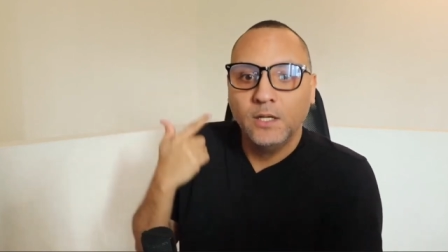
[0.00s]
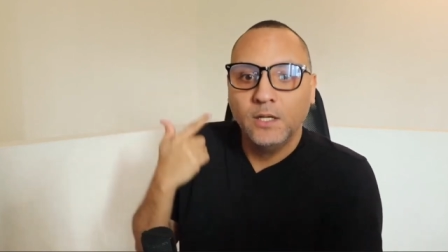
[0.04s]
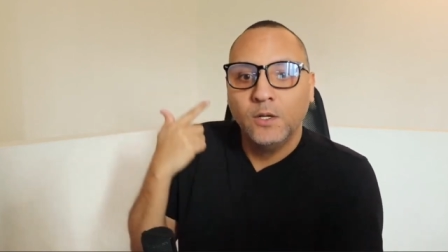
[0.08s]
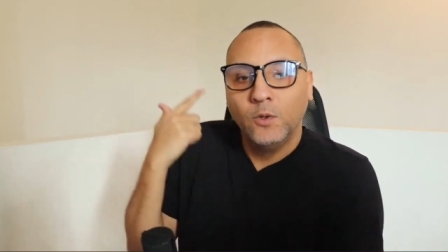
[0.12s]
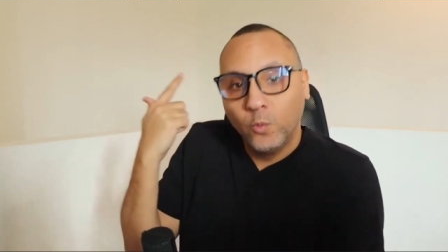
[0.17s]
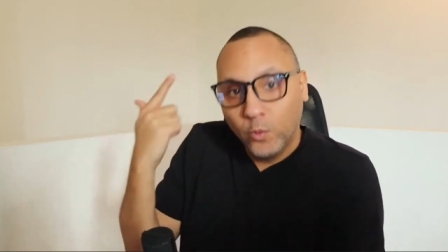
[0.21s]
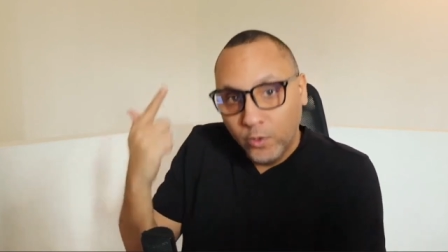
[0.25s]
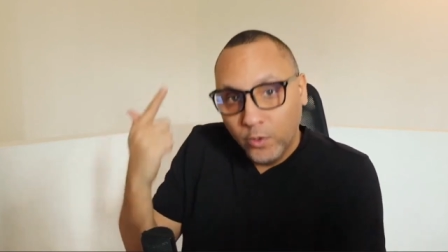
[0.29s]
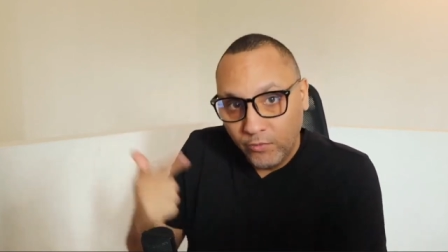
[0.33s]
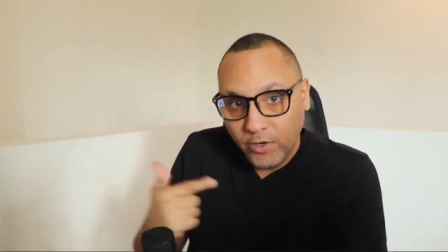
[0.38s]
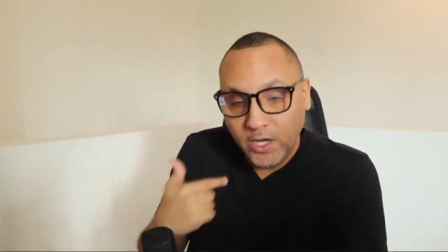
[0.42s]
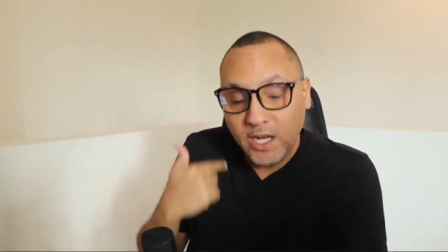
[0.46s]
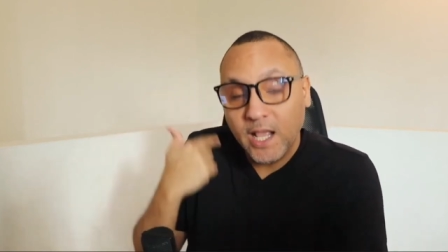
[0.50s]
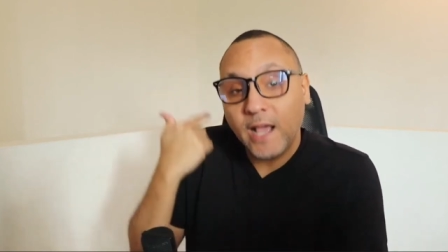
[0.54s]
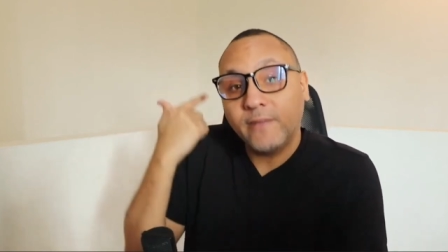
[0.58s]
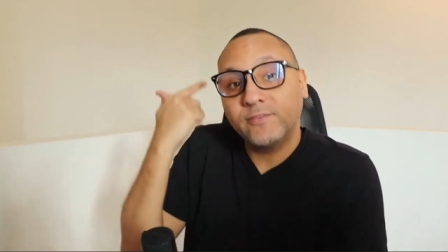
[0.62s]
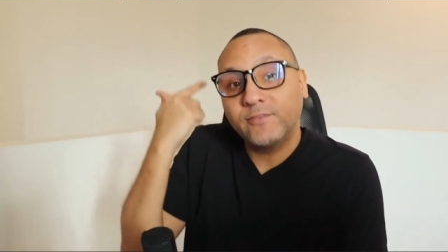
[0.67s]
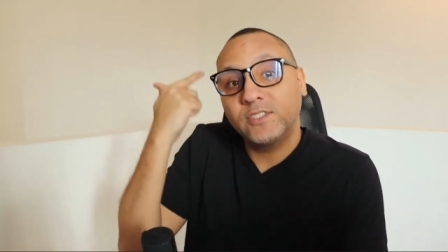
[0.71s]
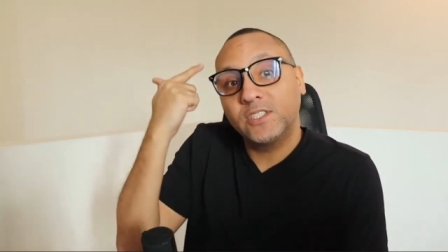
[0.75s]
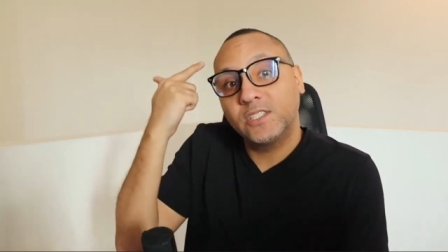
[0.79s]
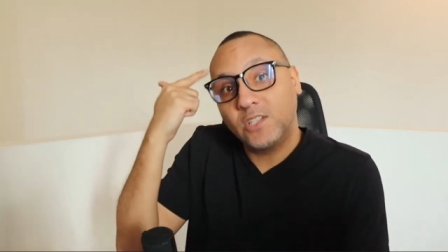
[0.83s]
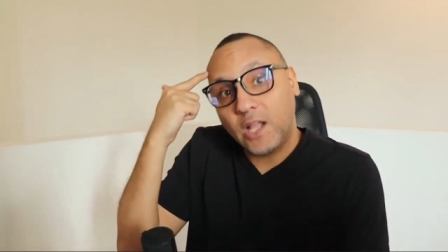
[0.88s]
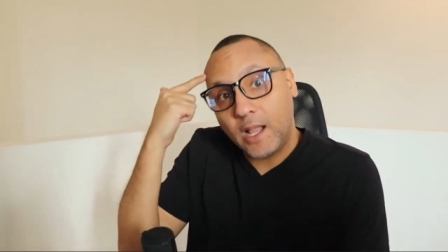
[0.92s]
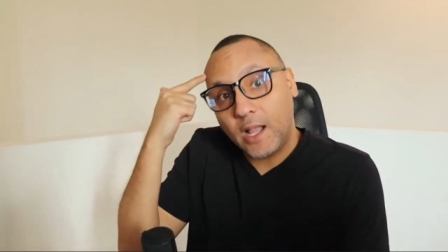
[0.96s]
we really have to
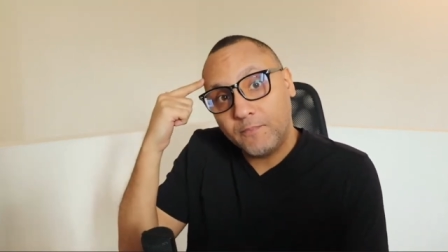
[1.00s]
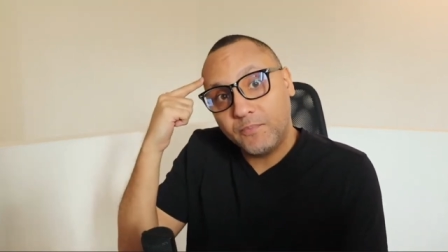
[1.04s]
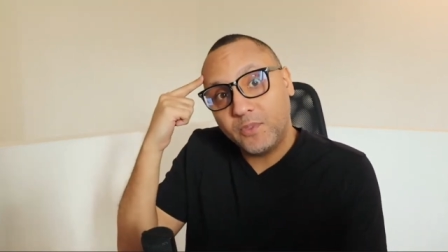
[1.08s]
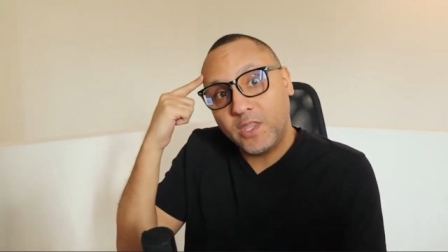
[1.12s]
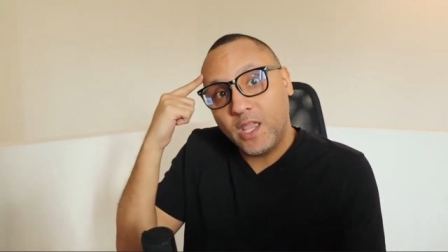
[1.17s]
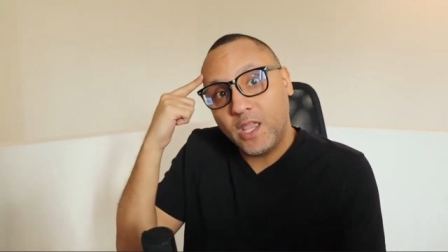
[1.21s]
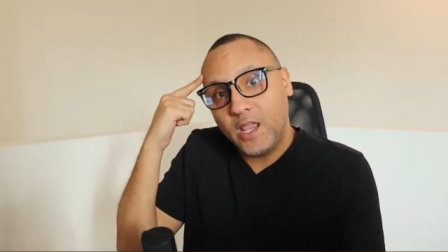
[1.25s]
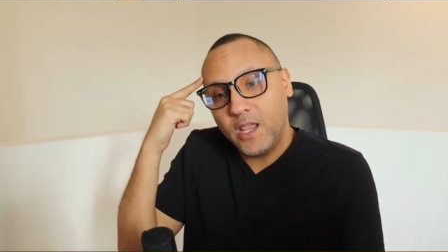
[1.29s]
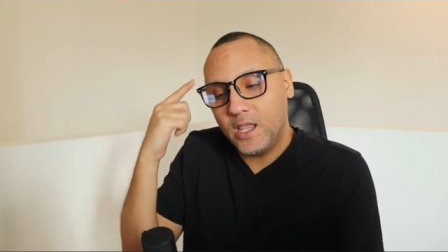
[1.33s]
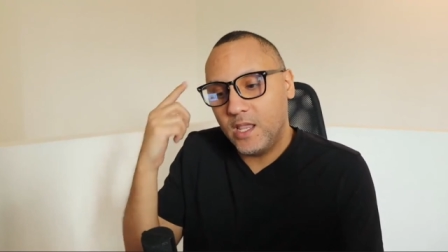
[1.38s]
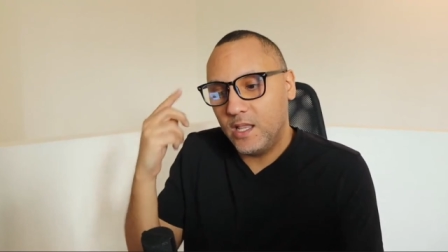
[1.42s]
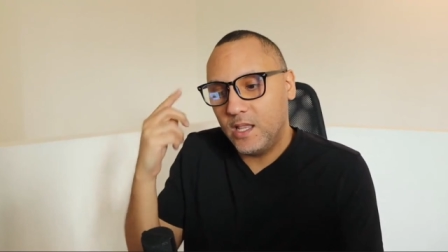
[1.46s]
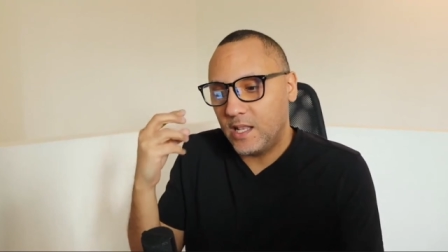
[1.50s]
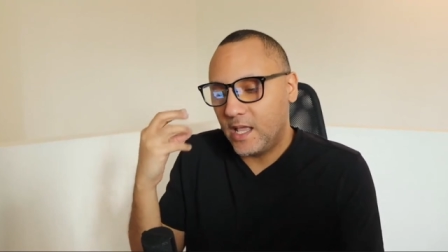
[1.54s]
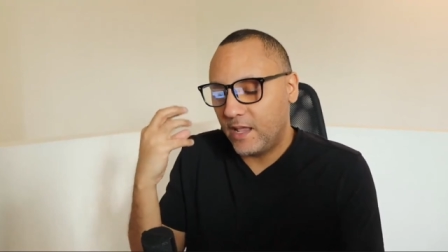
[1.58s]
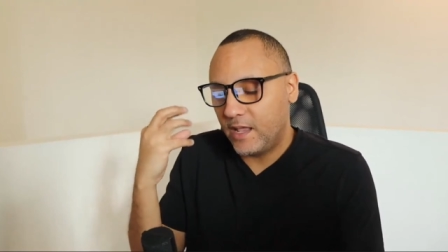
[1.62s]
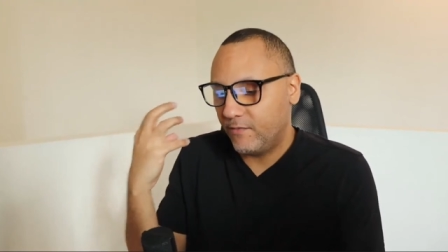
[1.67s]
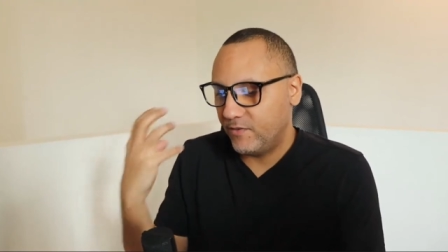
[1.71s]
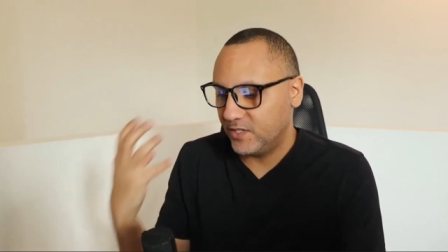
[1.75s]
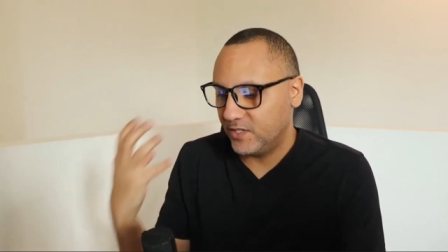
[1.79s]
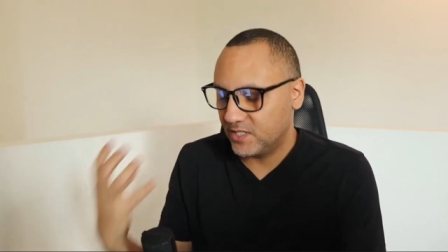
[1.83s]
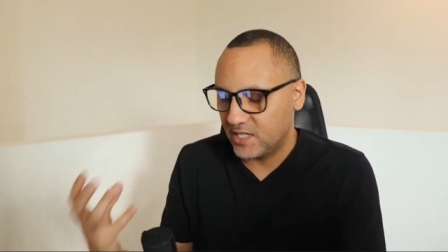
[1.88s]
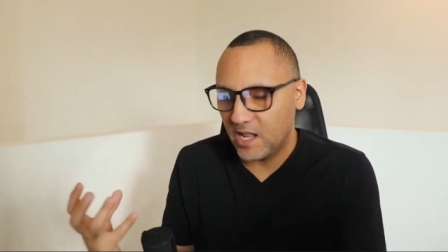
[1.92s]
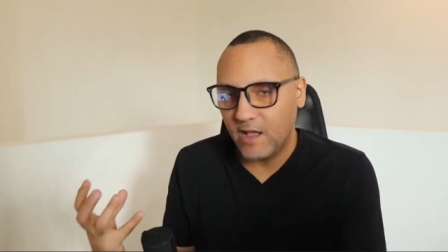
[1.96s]
stop thinking that if
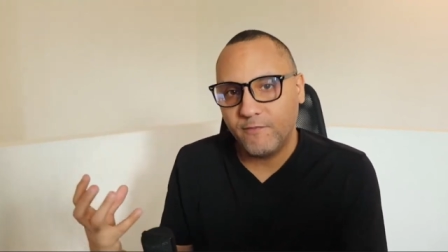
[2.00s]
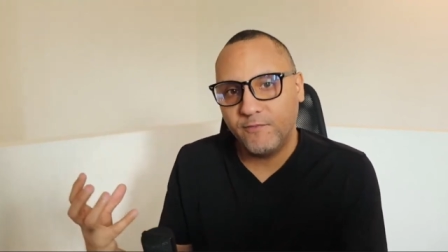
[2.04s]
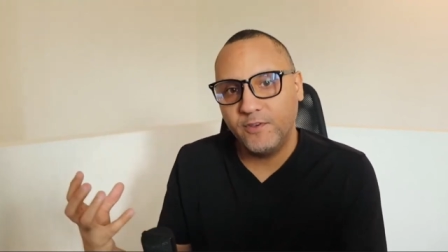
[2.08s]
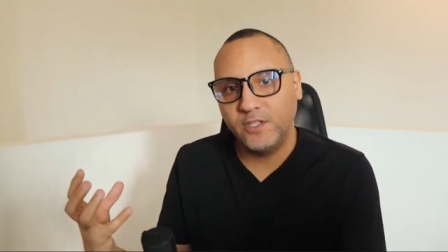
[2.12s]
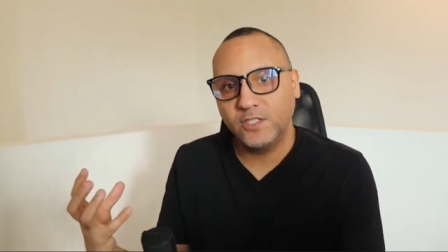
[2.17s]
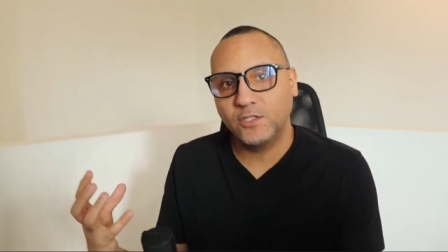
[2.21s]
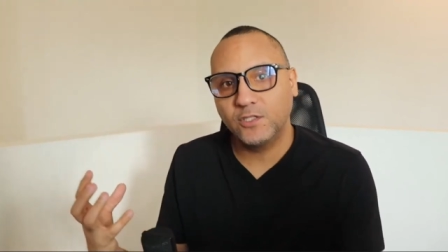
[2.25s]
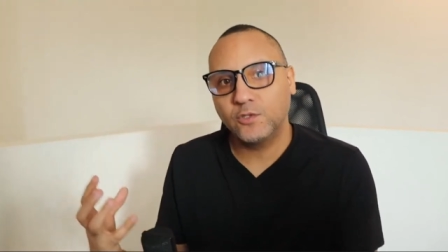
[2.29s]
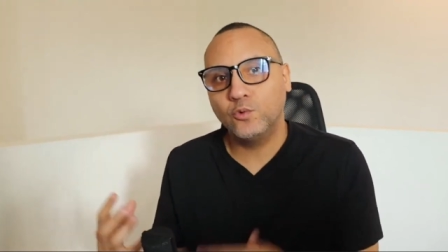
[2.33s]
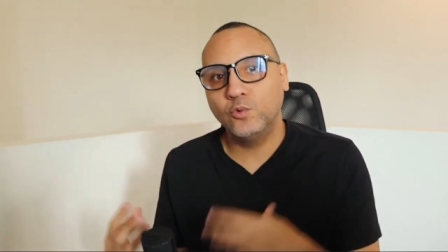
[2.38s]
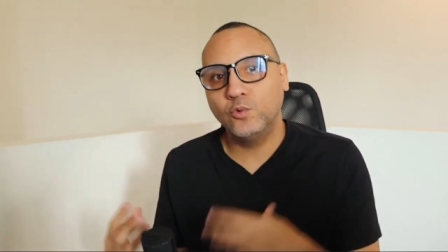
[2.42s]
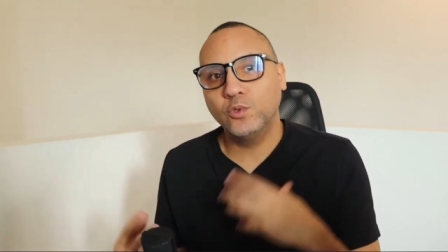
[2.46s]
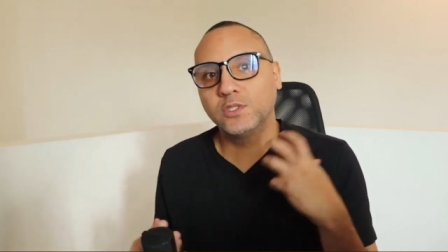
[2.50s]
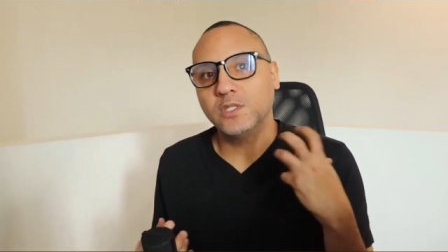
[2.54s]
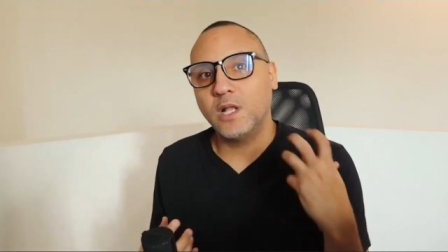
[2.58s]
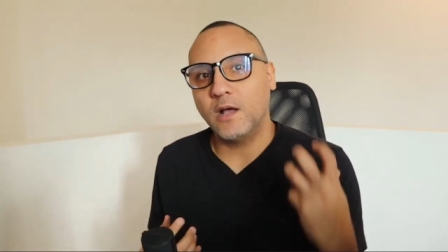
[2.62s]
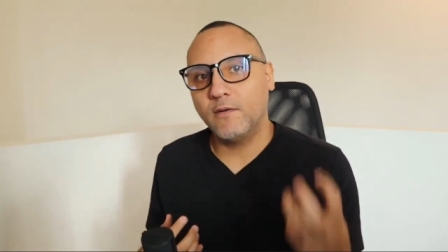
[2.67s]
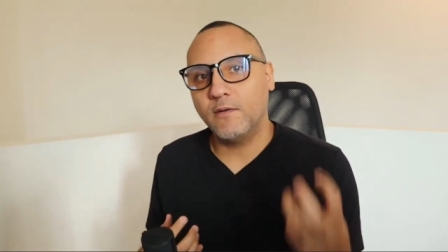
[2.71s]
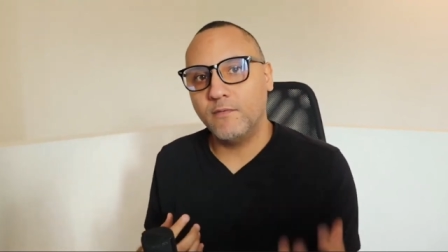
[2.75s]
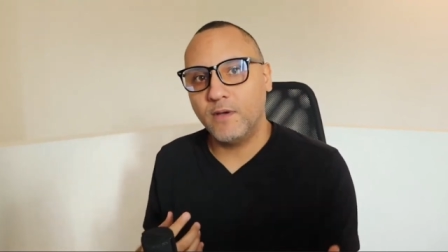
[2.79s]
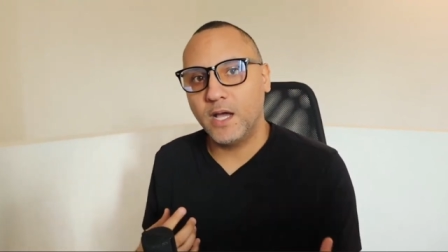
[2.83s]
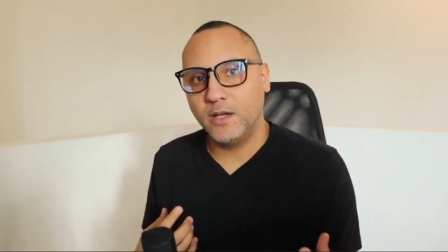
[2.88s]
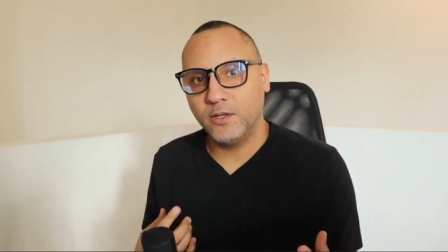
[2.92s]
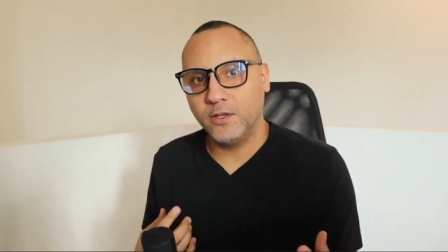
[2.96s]
it's not physical, it's not
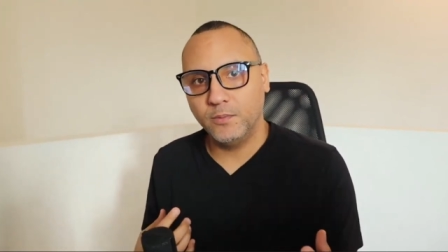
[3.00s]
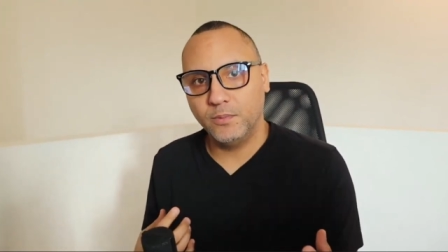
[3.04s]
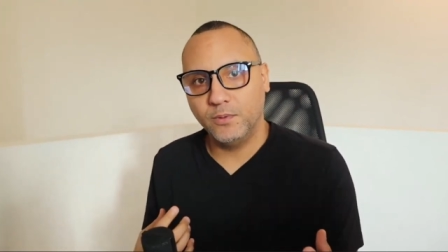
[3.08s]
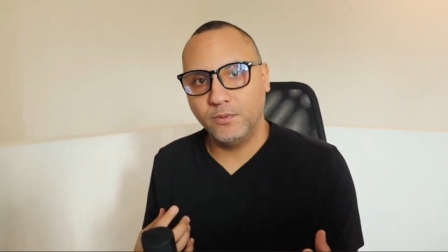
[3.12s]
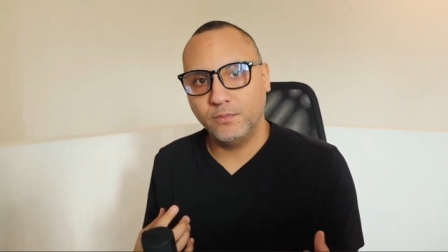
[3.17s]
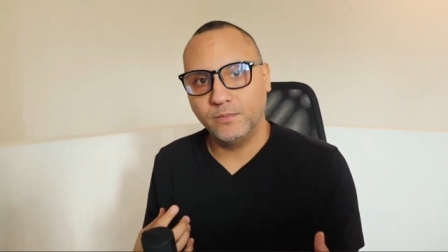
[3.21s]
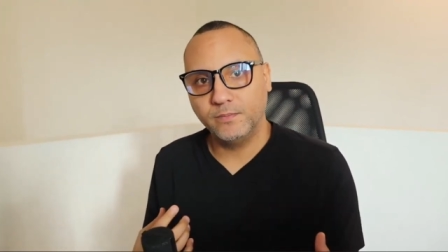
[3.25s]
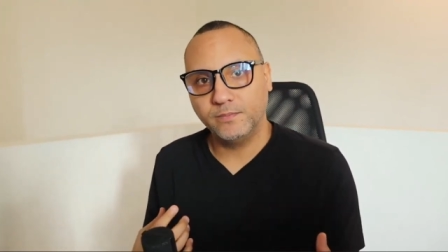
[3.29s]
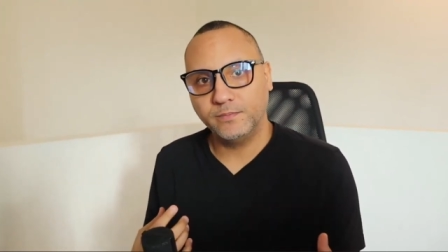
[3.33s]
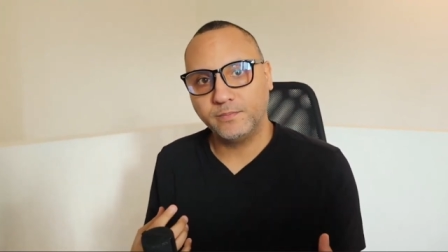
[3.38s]
valuable.